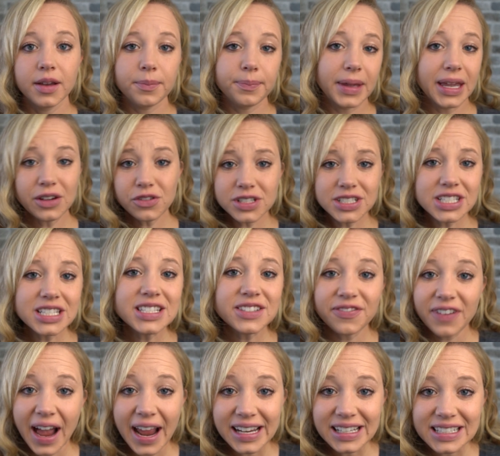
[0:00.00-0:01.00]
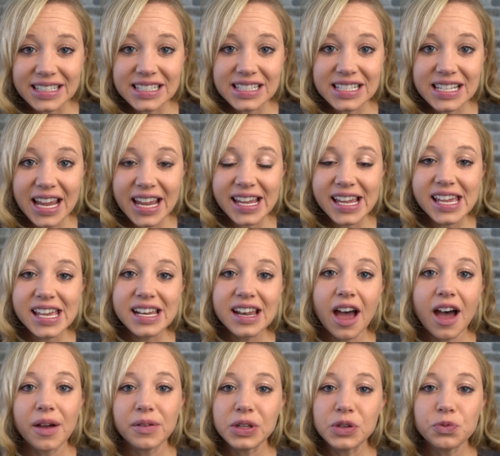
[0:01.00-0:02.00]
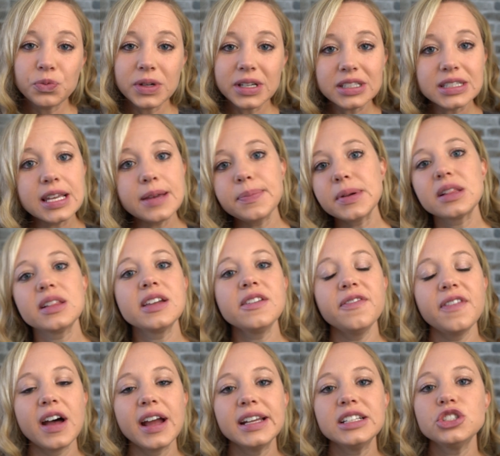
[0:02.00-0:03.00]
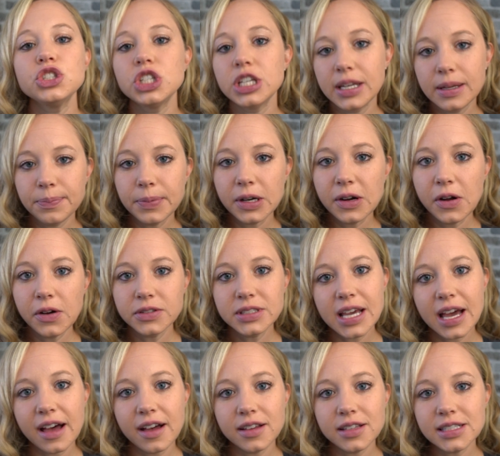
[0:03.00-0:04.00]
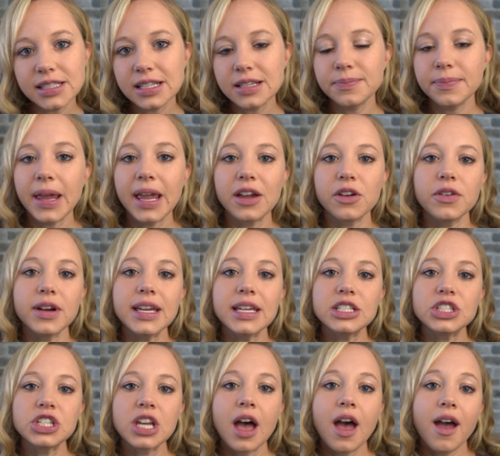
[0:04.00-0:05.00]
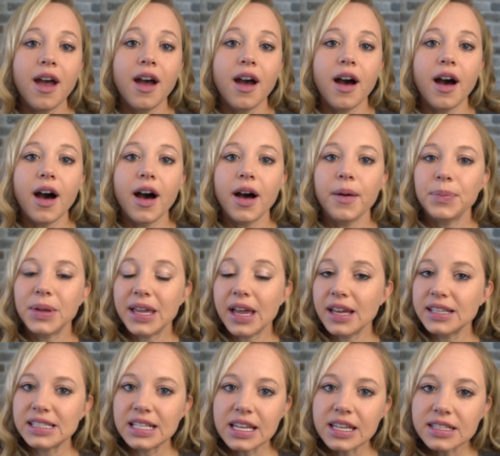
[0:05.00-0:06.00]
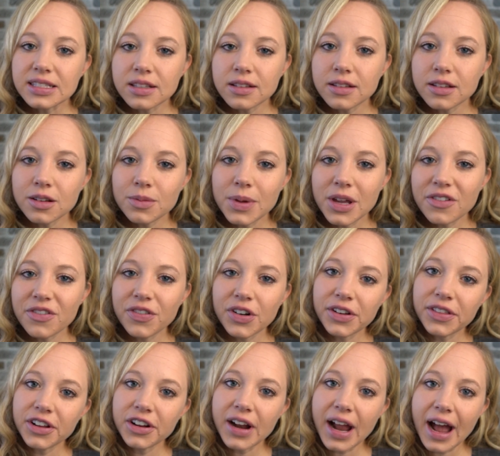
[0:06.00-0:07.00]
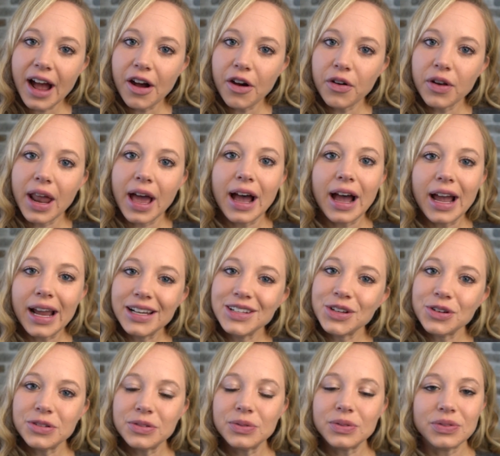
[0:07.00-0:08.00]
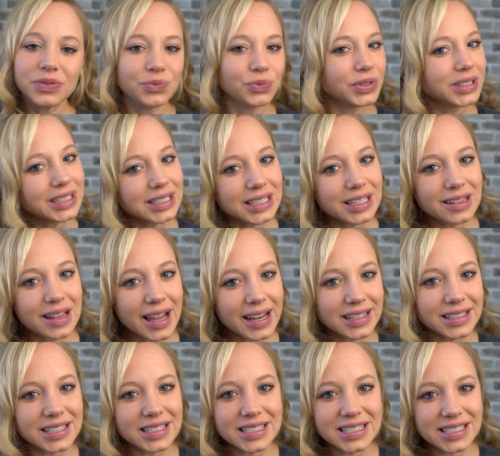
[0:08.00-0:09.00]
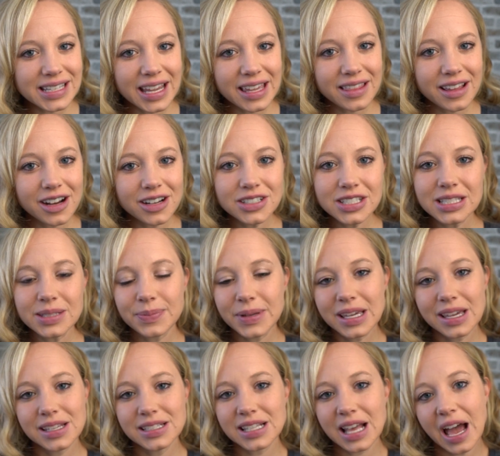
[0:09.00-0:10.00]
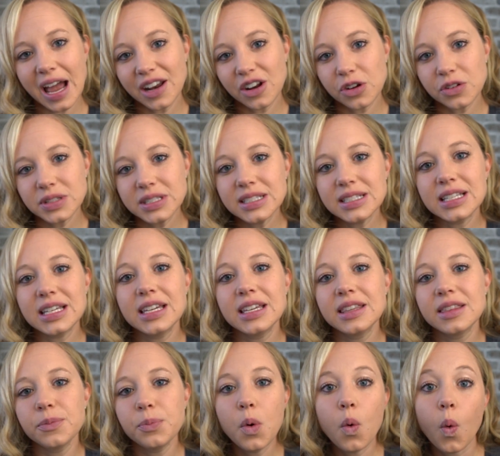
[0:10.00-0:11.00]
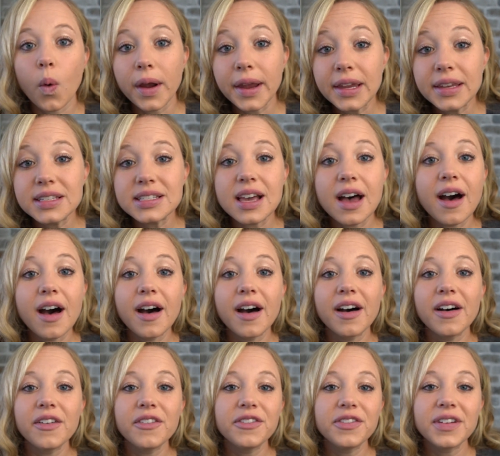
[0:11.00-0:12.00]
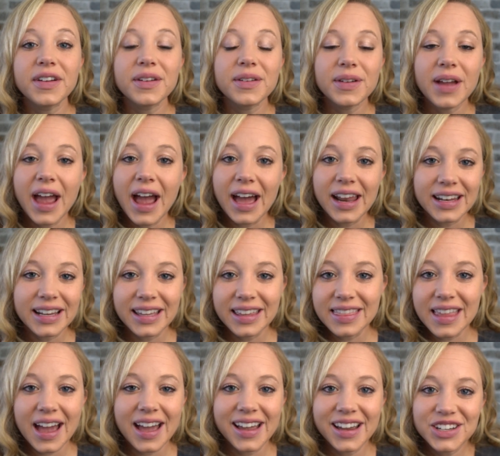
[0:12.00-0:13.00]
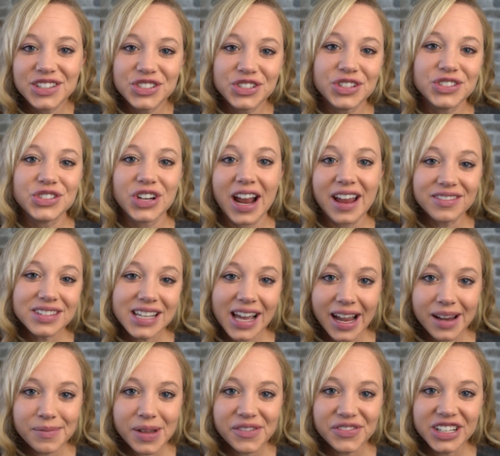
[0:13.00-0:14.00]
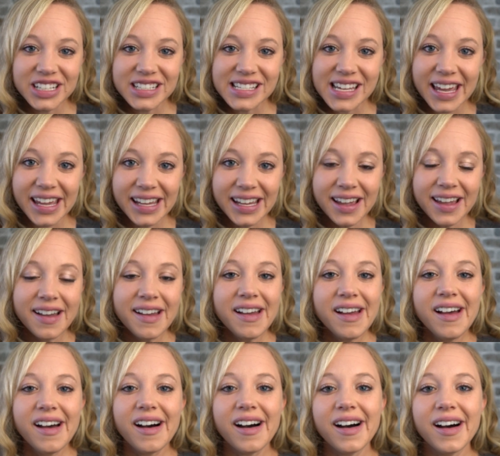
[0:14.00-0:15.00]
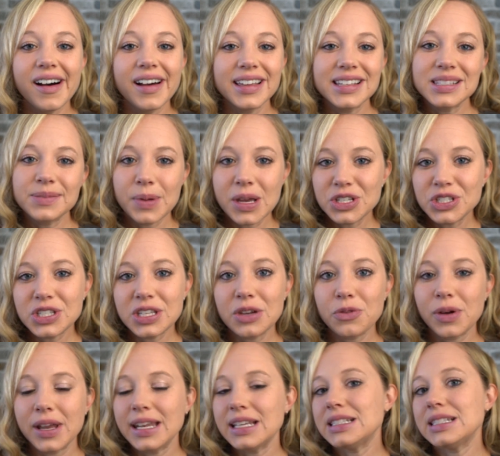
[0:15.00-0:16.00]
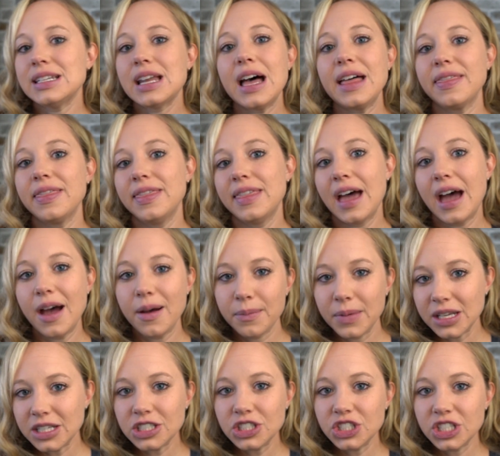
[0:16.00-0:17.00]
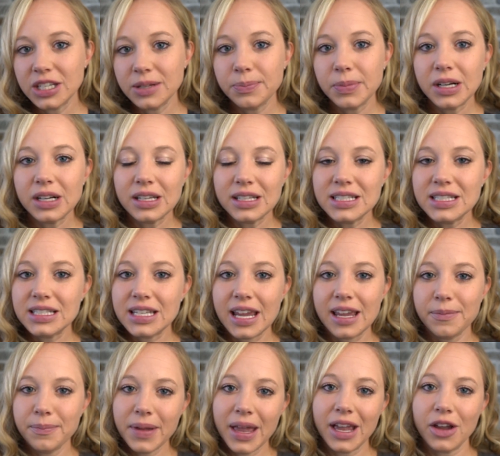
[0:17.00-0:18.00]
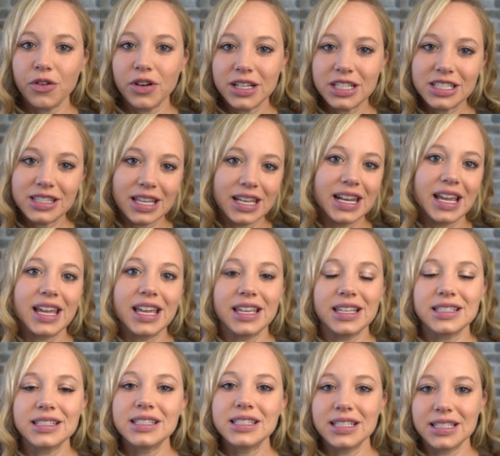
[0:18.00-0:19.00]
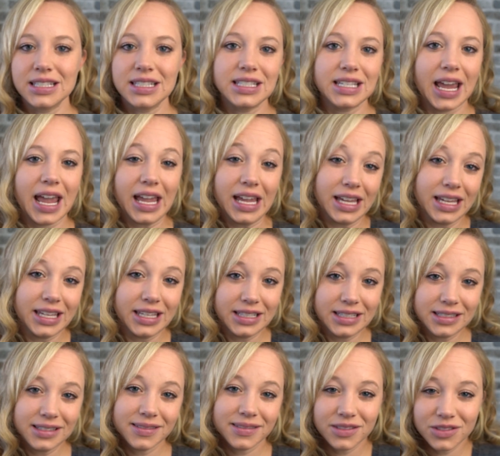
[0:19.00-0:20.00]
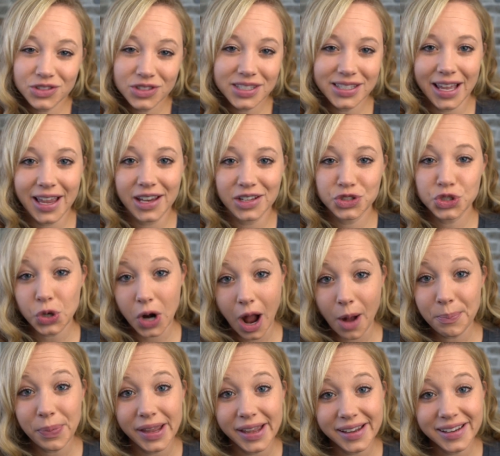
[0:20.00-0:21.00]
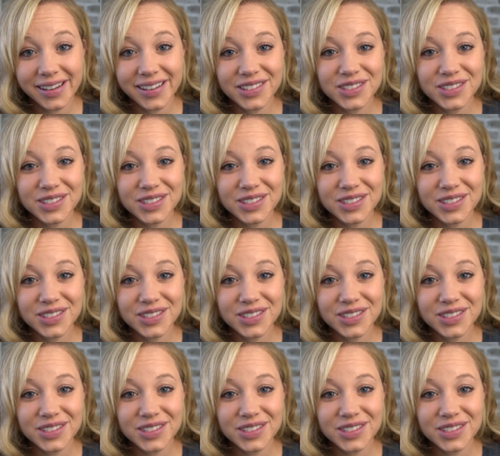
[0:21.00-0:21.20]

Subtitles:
Panguitch is fine to stay in. You will typically find cheaper hotels in Panguitch because it is a little bit further out. I don't really like to stay there just because I don't see the point of adding in that extra drive time every day. Especially when it's not that much cheaper to stay in Panguitch than it is to stay in, say, Tropic.